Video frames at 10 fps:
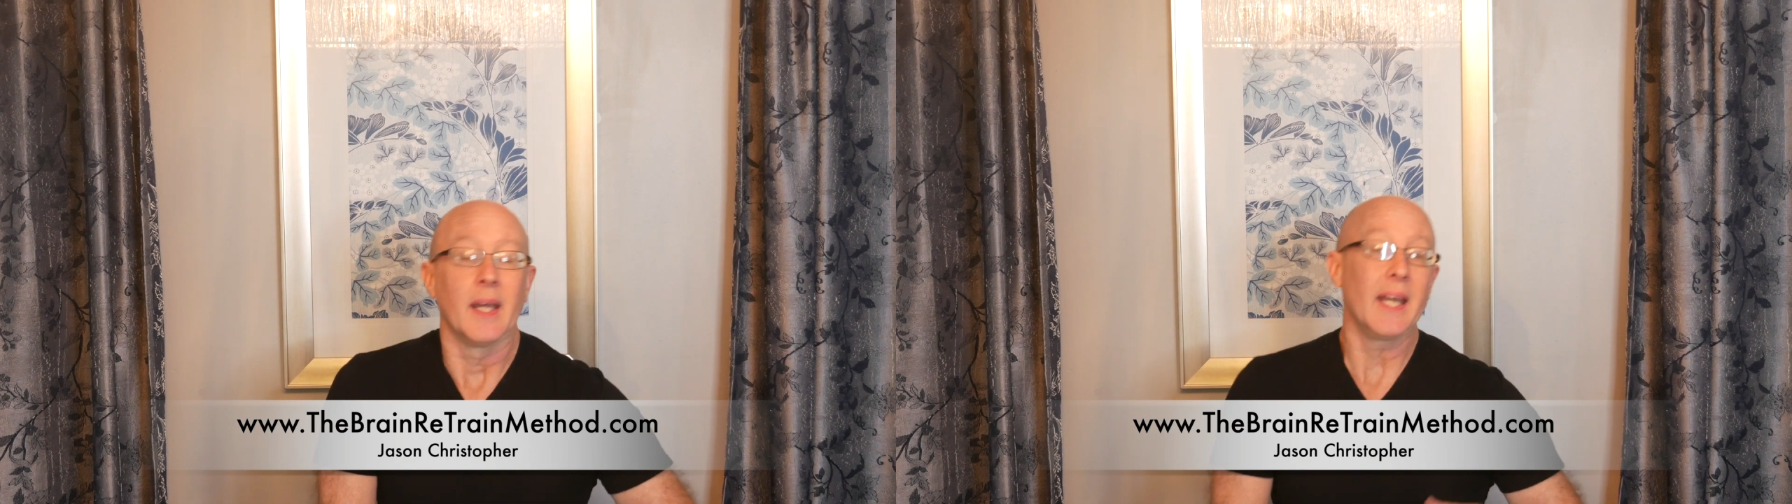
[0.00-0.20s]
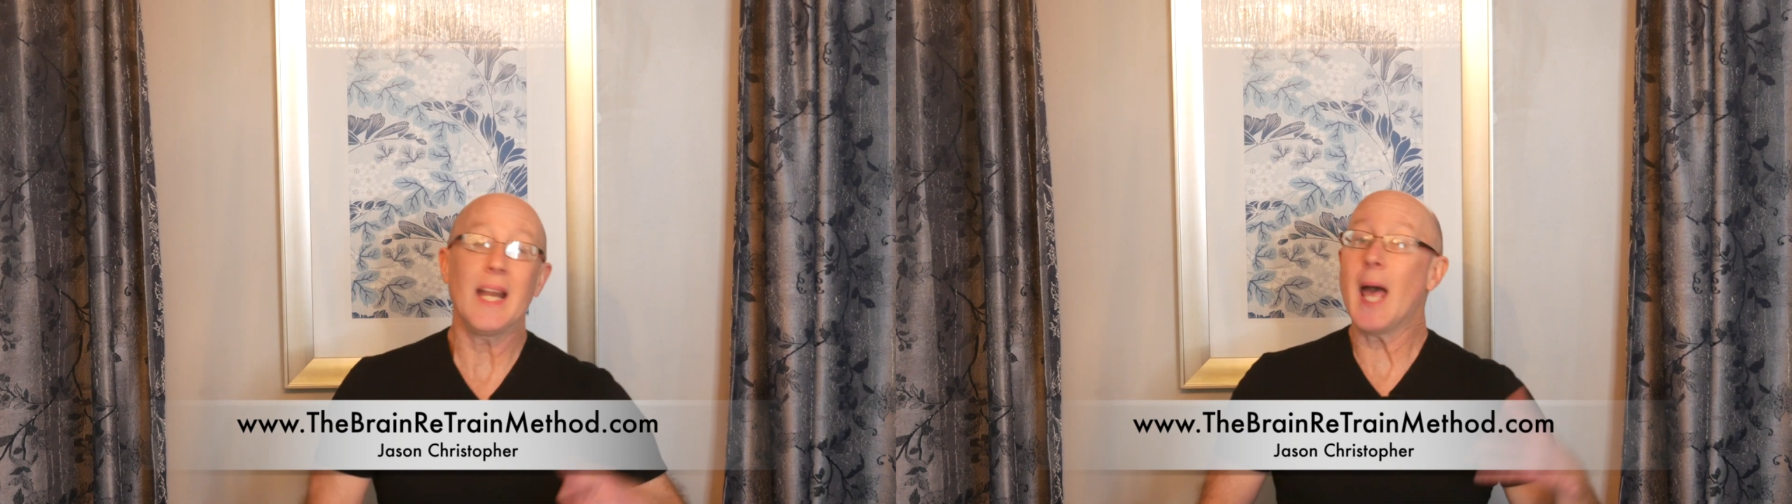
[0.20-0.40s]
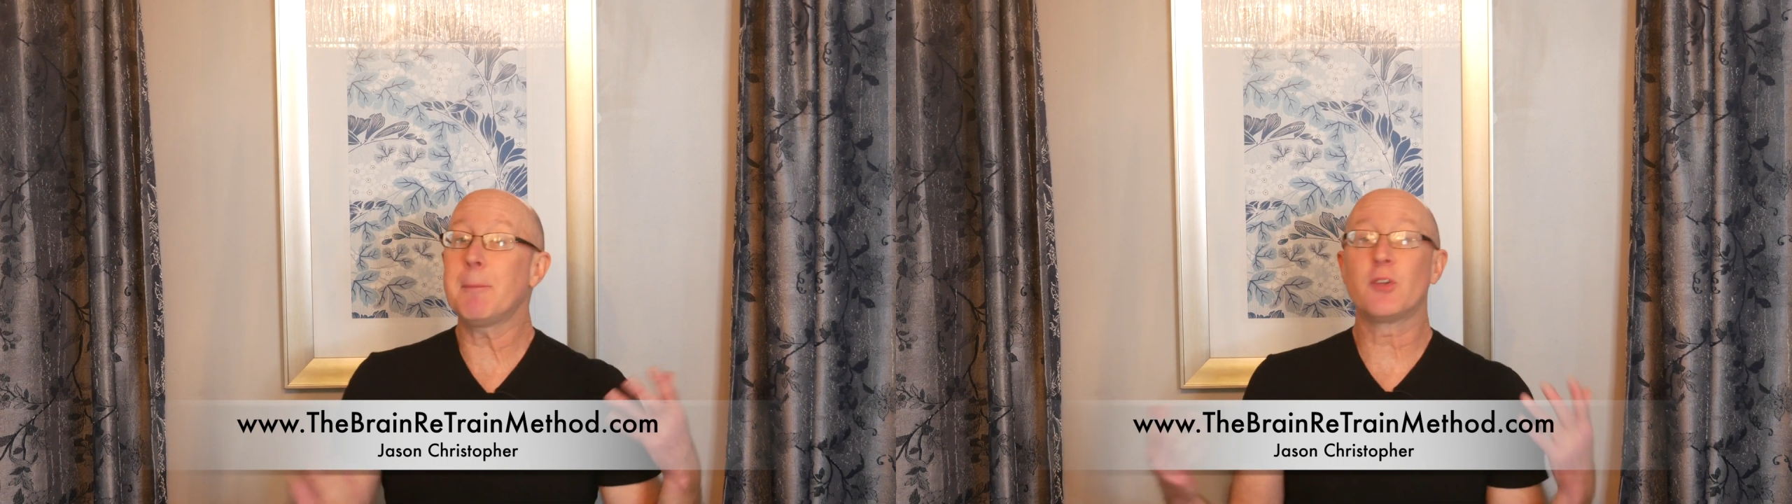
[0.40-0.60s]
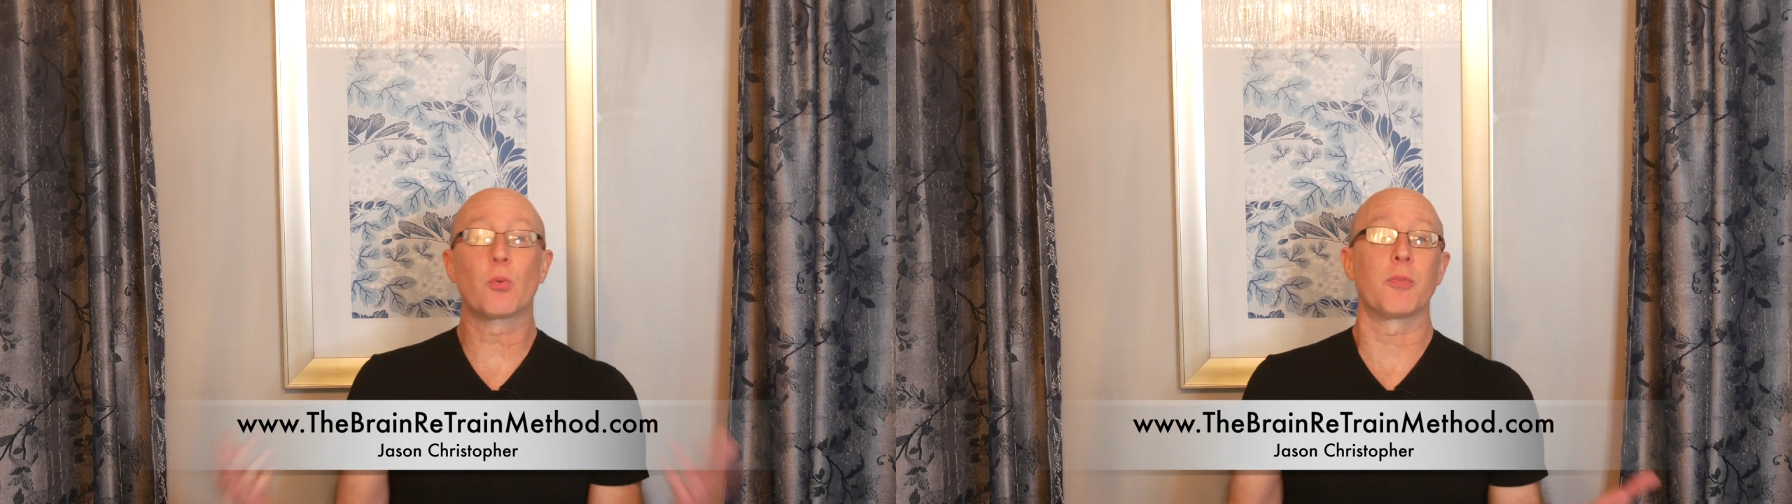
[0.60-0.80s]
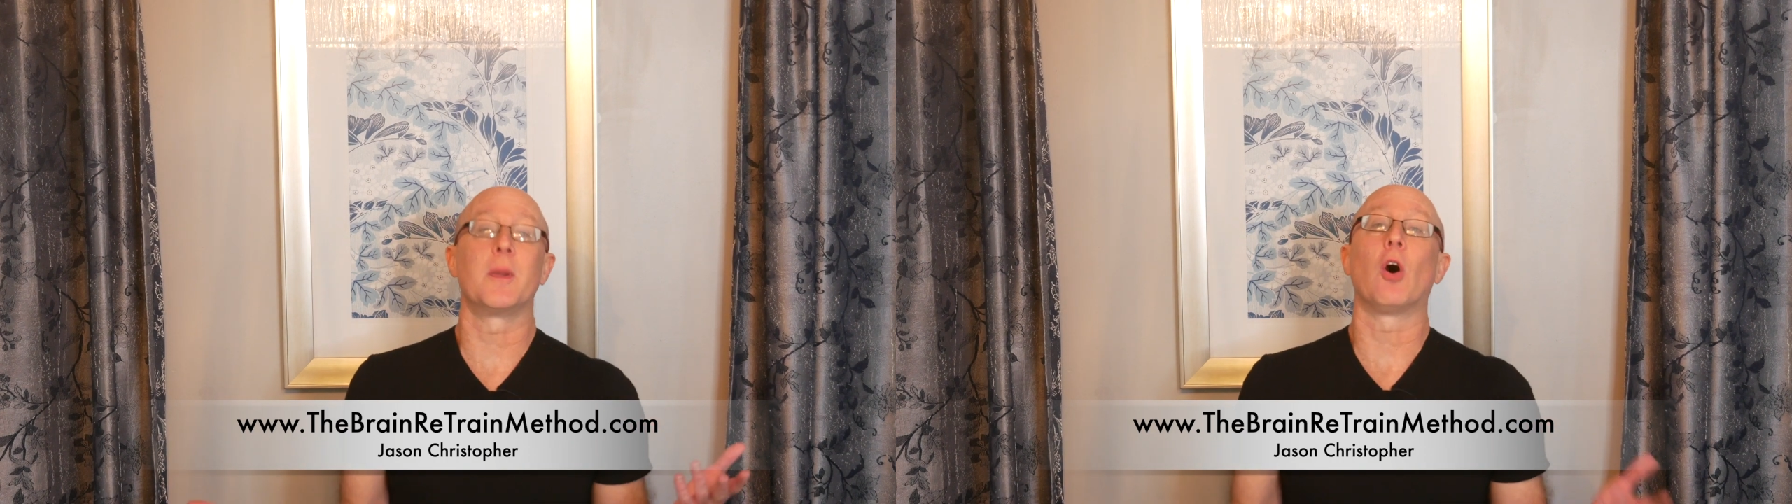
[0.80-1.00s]
It happens
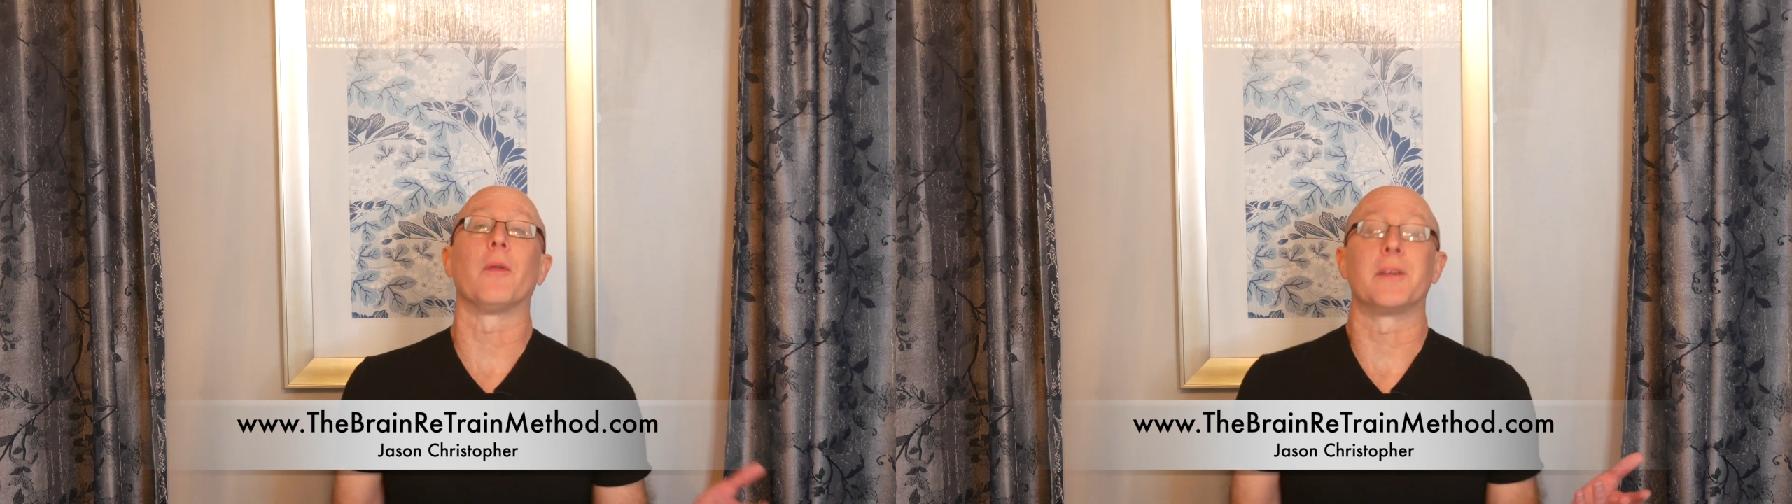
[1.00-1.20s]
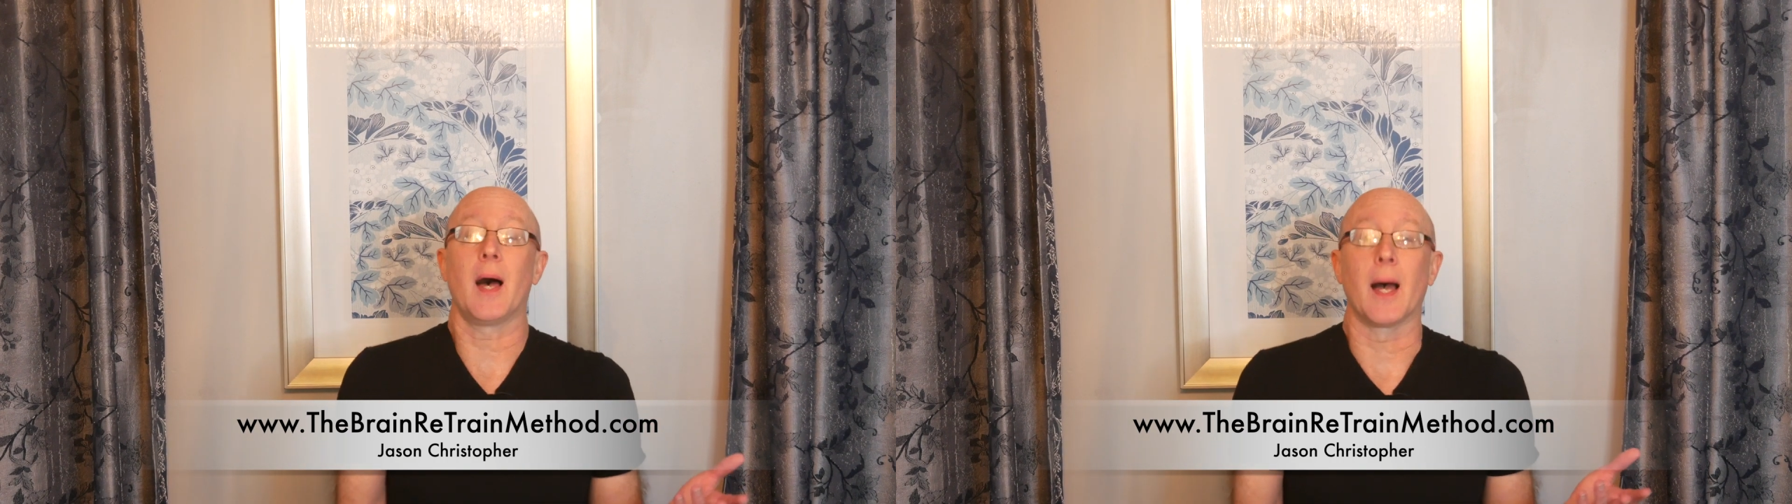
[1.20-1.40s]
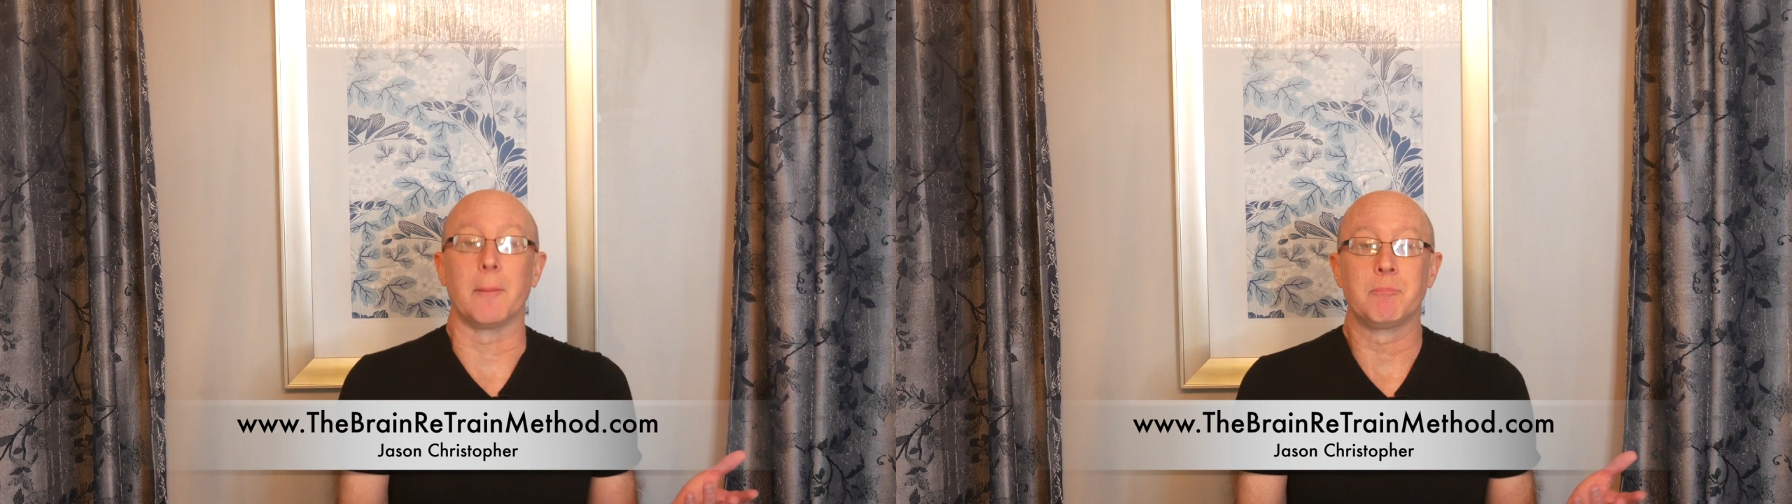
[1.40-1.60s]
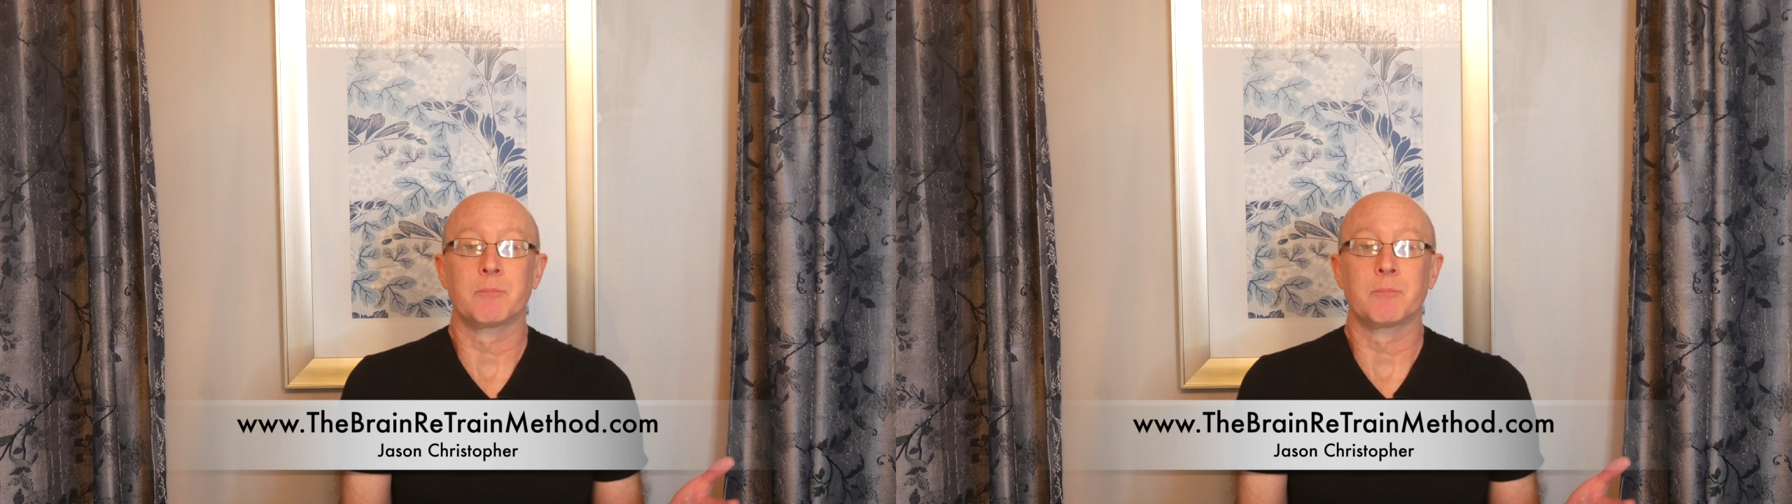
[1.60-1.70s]
with me all the time.